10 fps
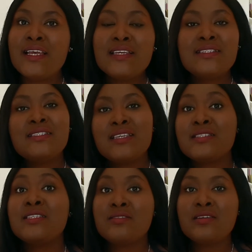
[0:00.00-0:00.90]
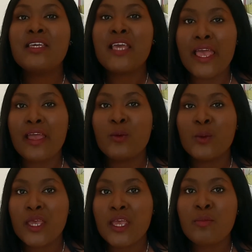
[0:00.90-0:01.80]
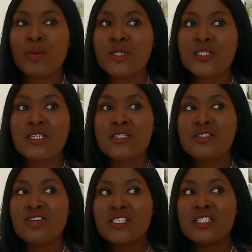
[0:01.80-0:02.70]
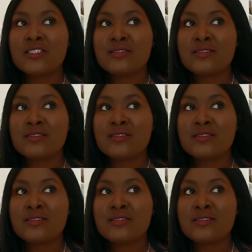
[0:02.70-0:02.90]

it's still here, okay, but it's not